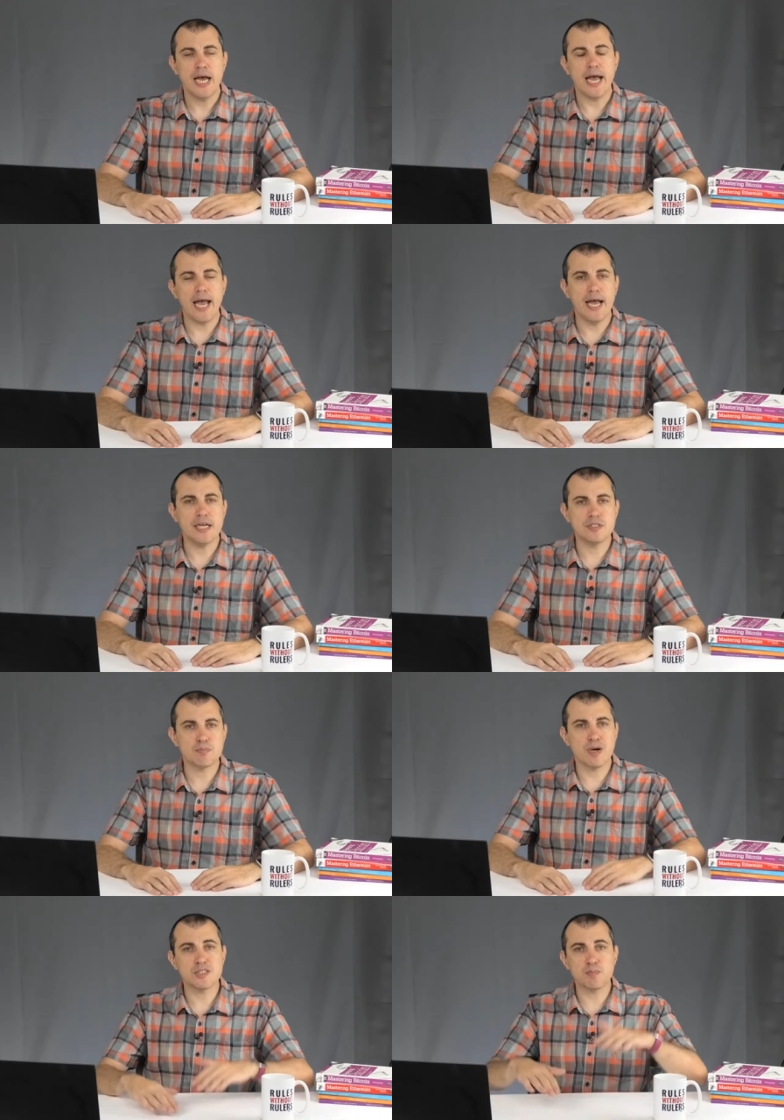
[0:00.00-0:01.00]
and
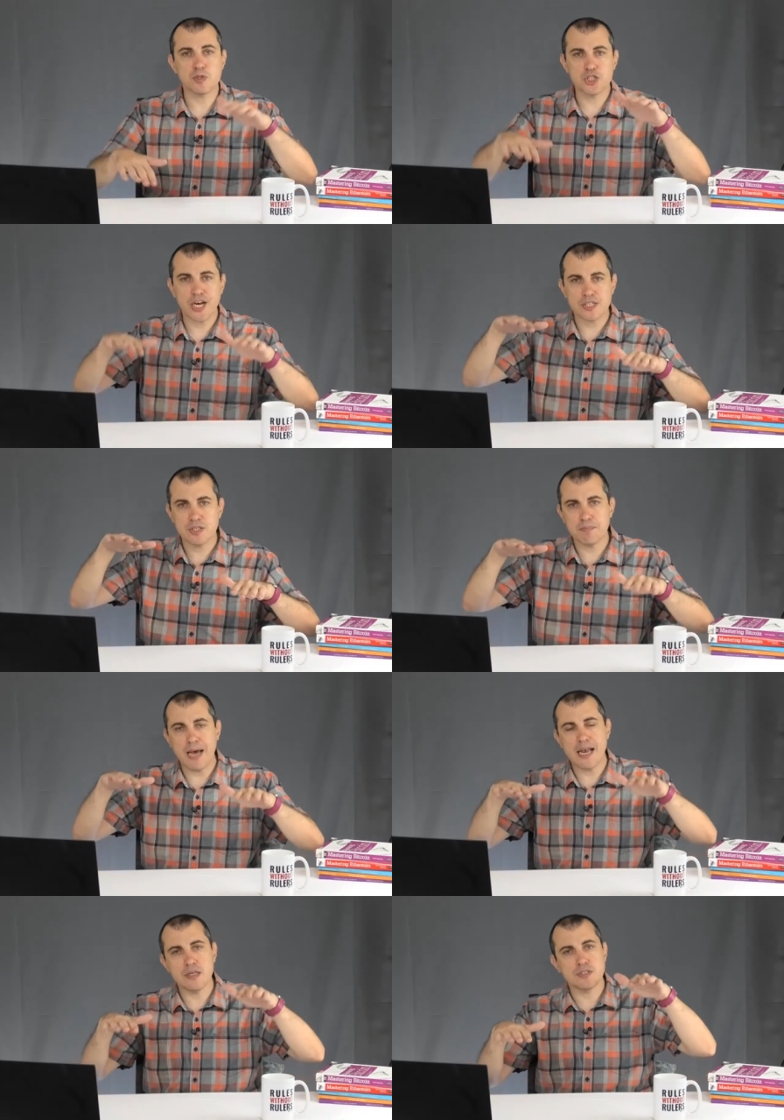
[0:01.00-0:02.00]
multiple checks and
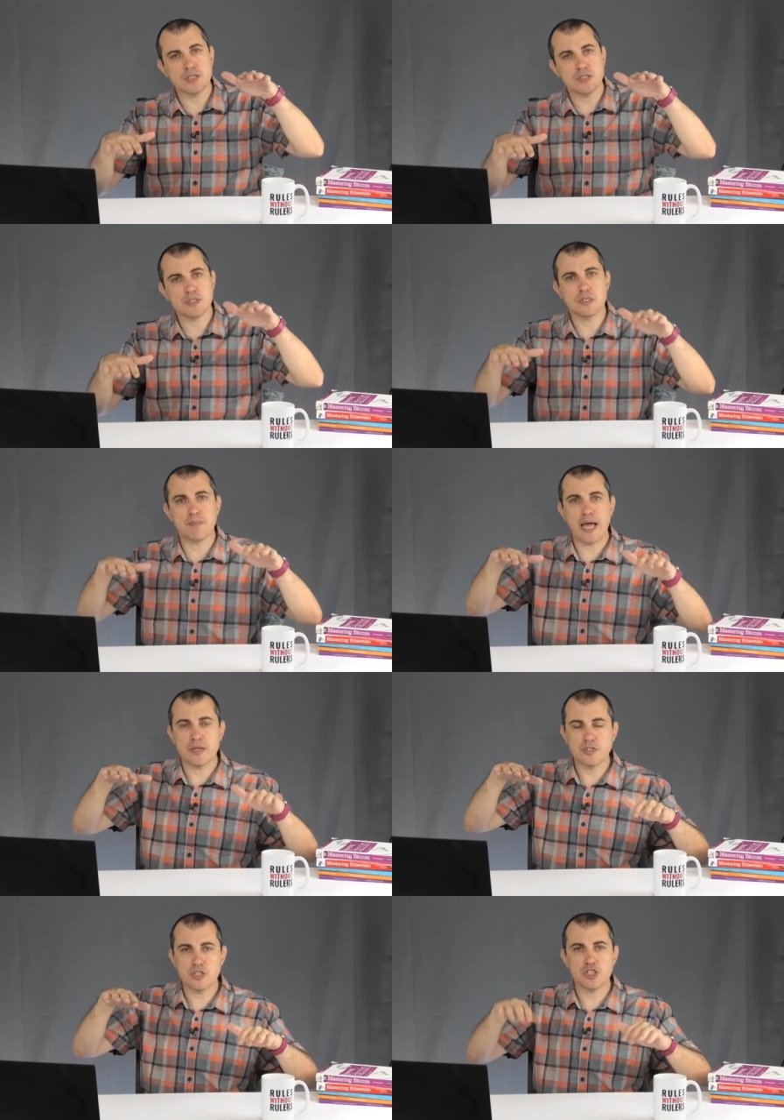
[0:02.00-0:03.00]
balances that
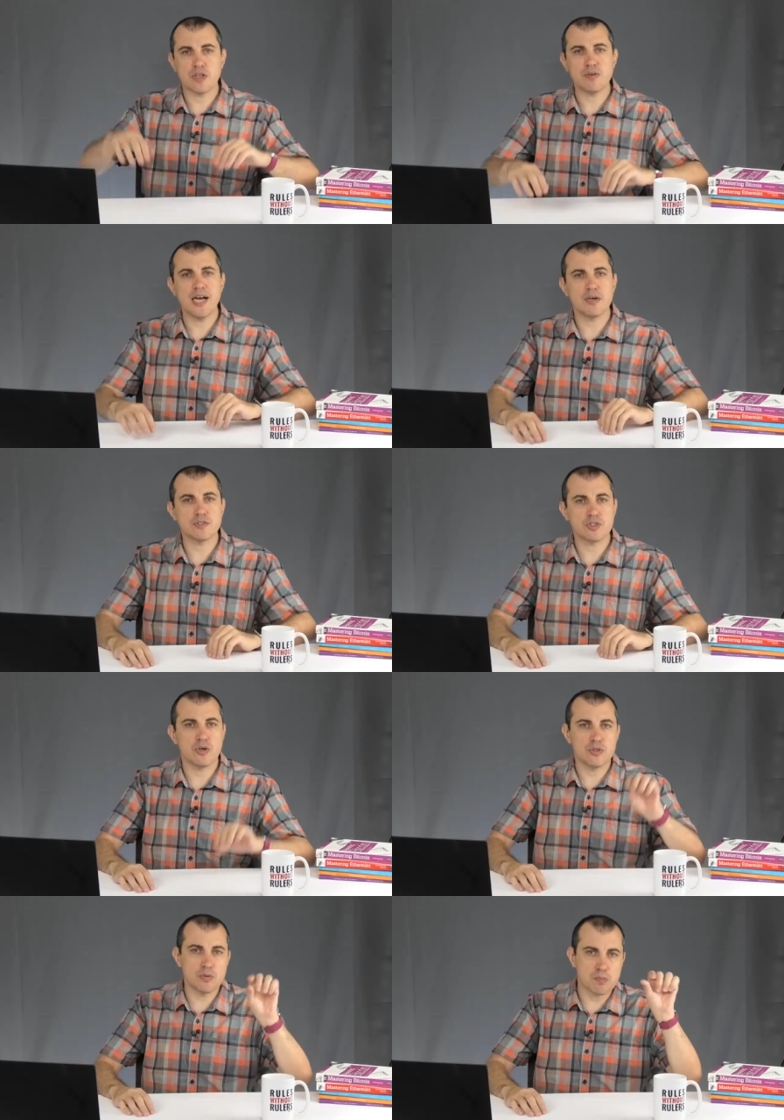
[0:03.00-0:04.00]
balance each other out. So
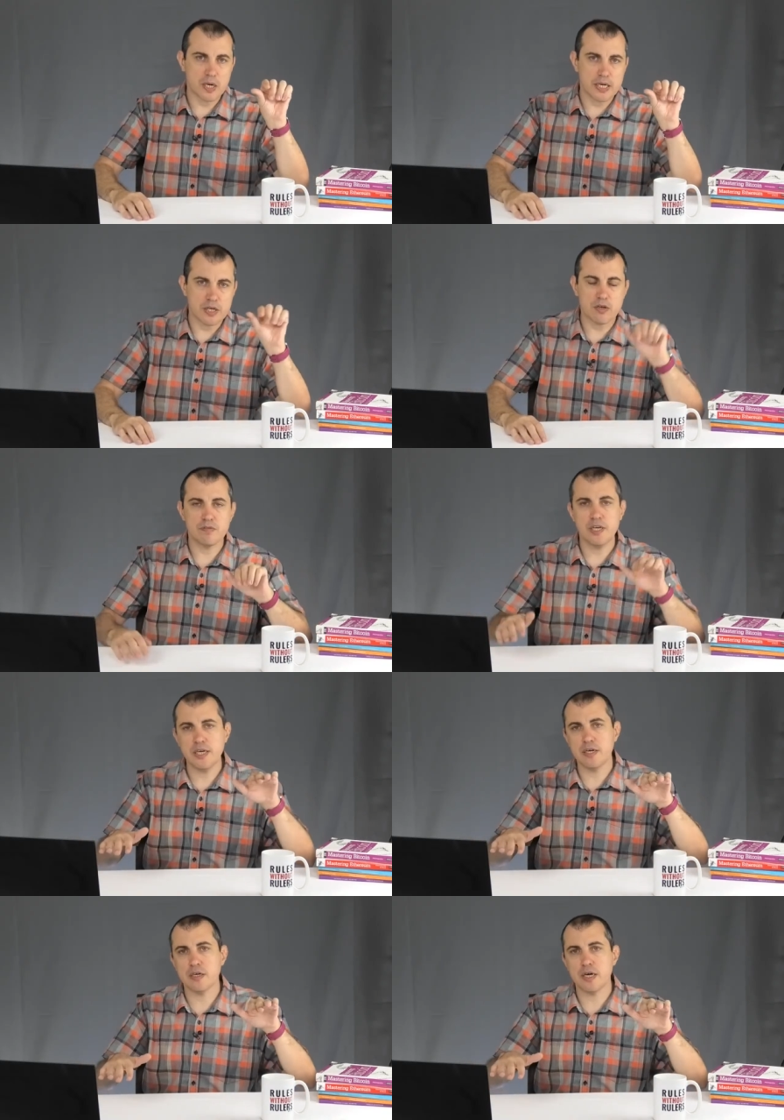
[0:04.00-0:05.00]
you break it over
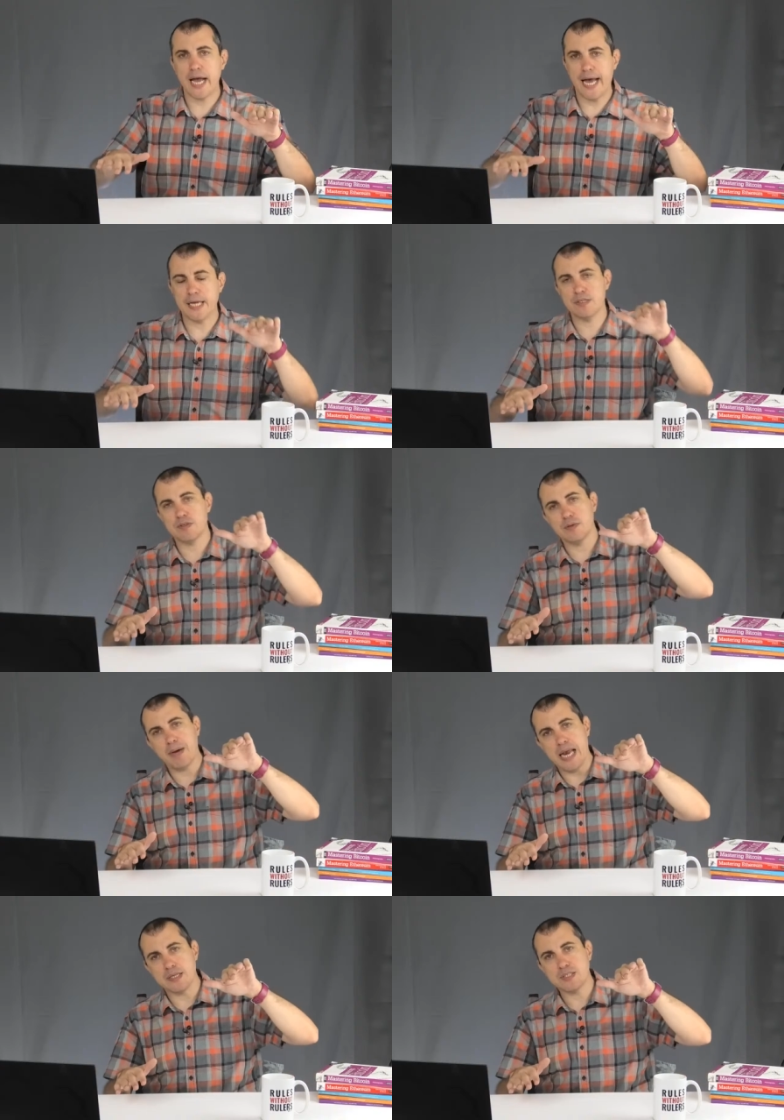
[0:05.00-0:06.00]
here and the
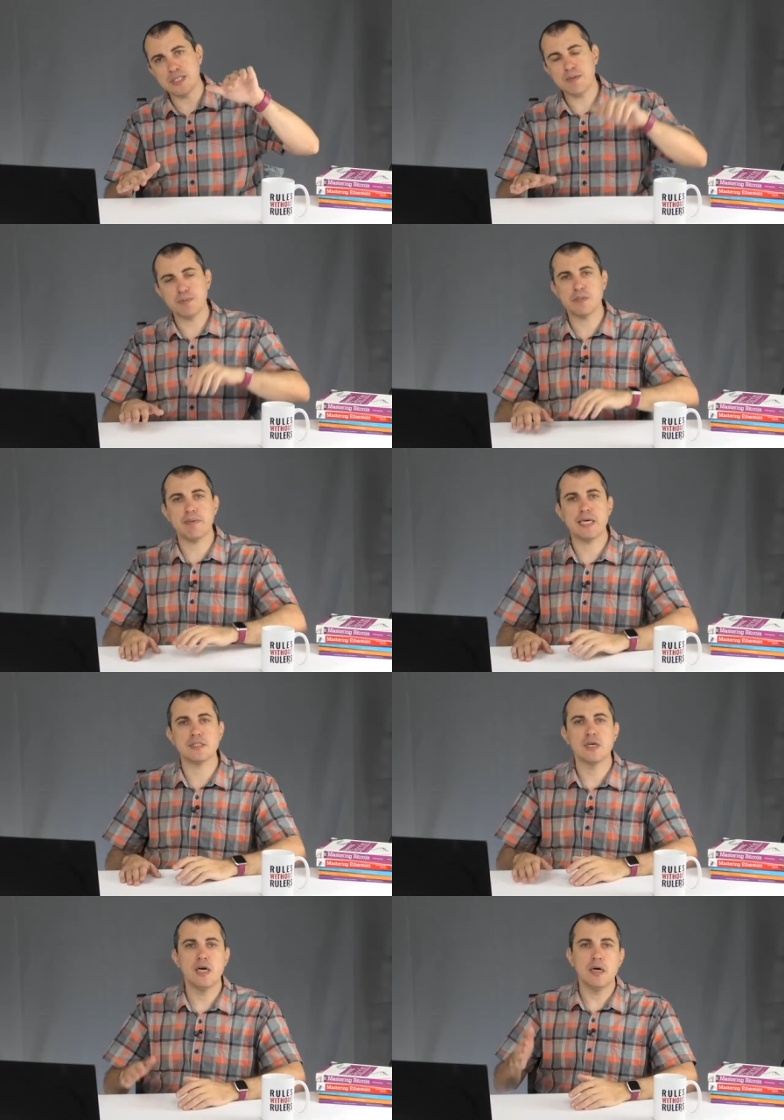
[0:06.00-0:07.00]
balance tips a bit,
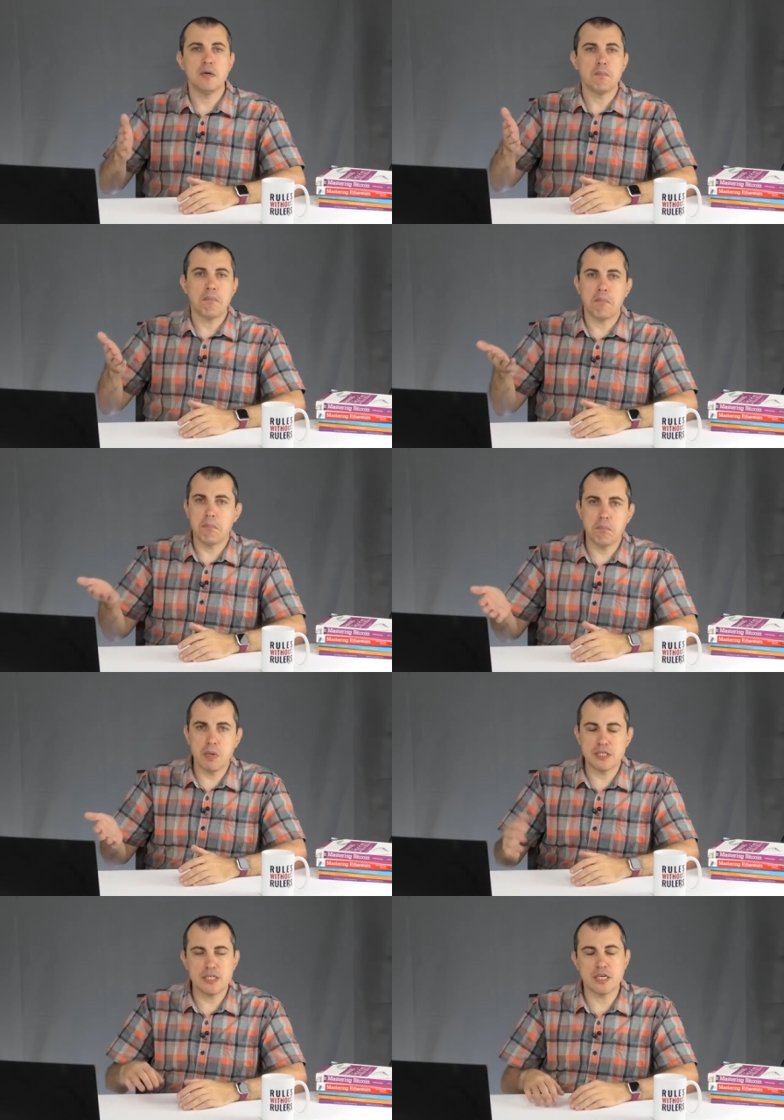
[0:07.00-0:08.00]

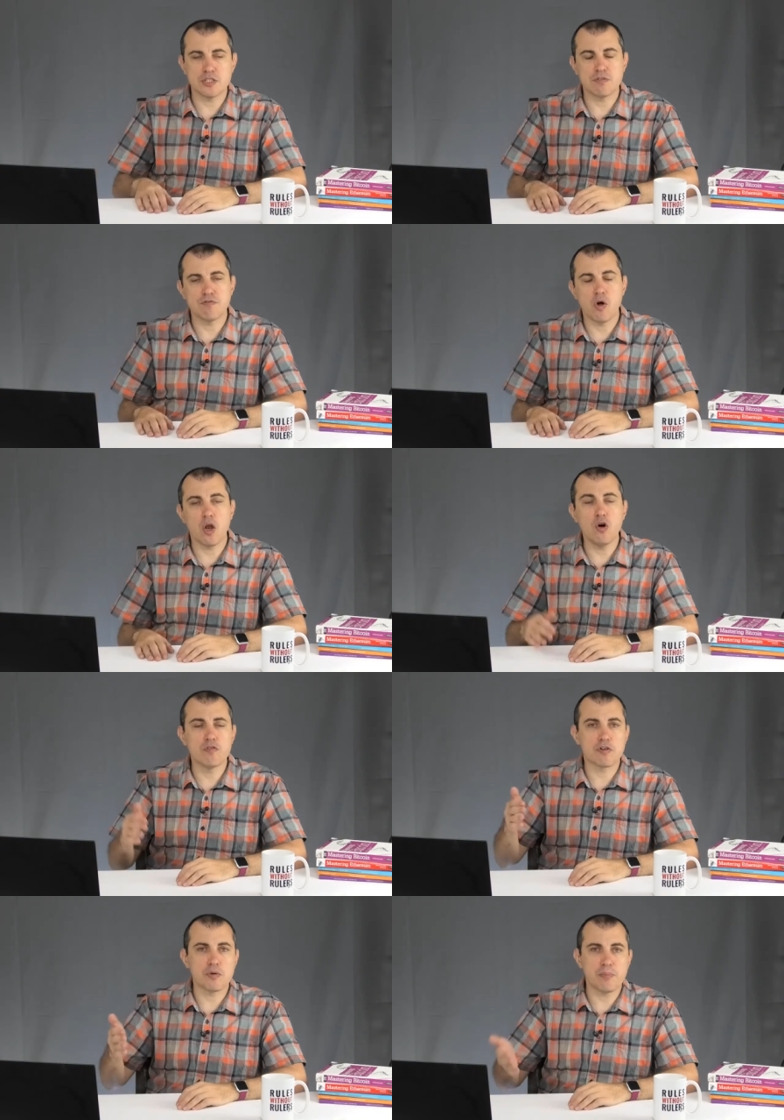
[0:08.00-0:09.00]
but it doesn't fall
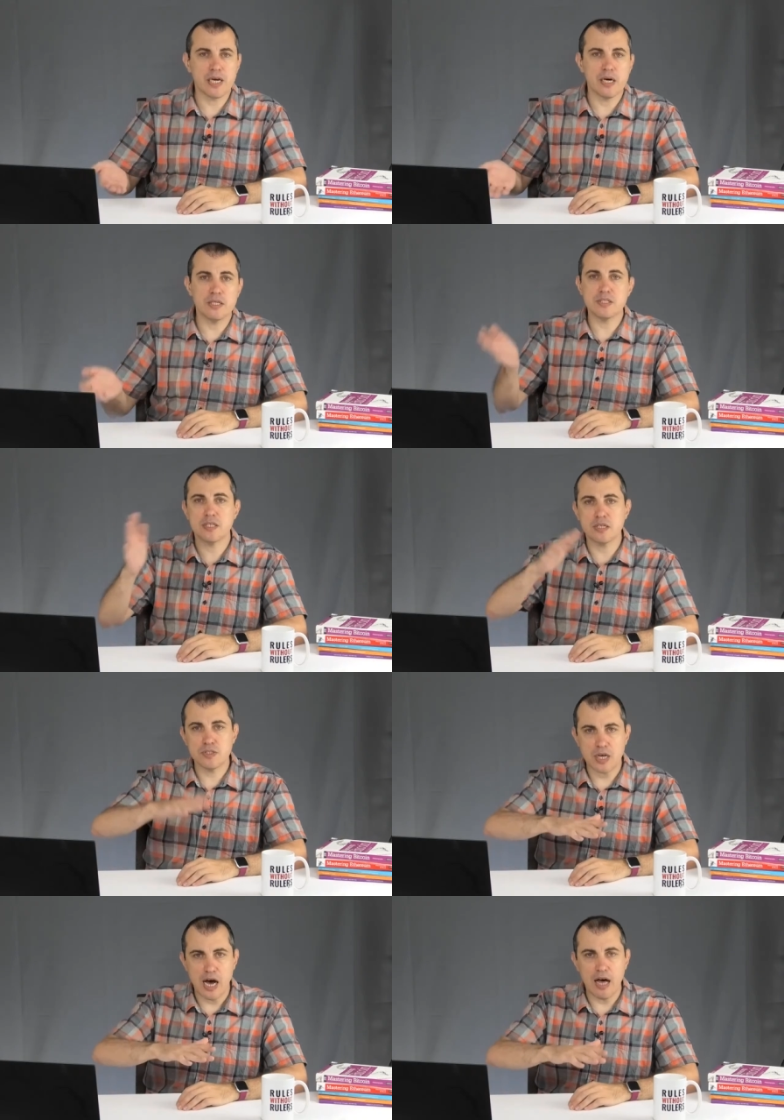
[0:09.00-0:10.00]
over because there's
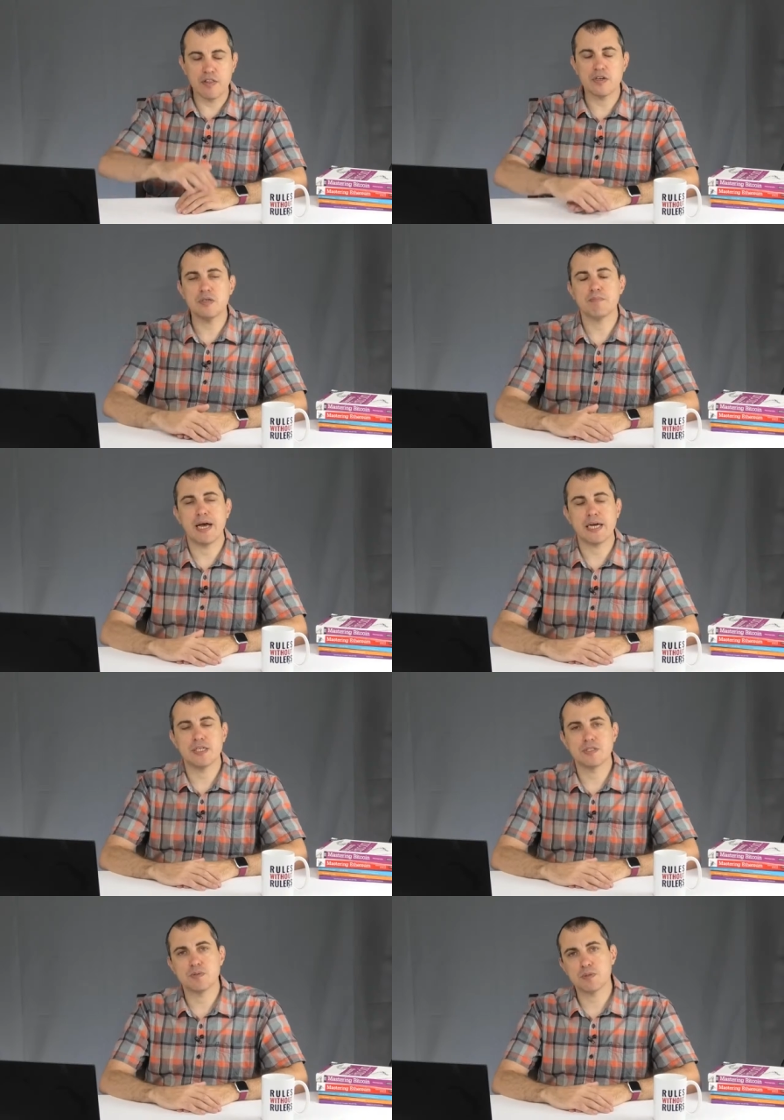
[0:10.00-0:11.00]
other
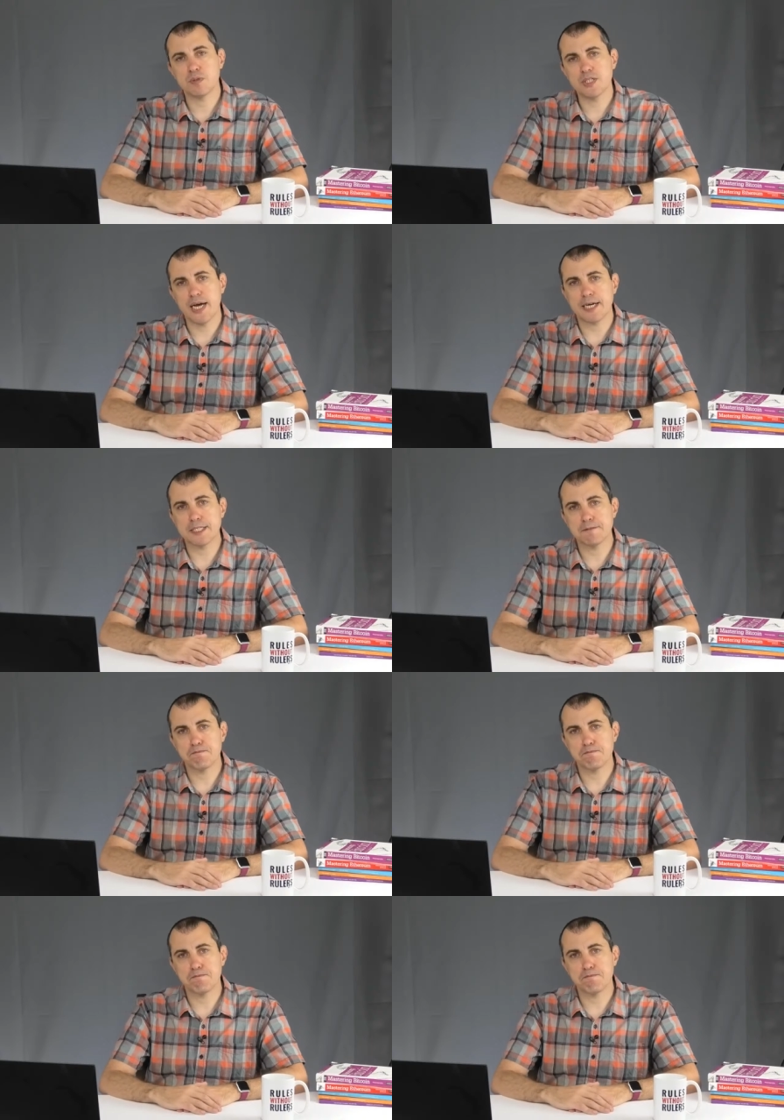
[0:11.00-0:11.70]
mechanisms to protect.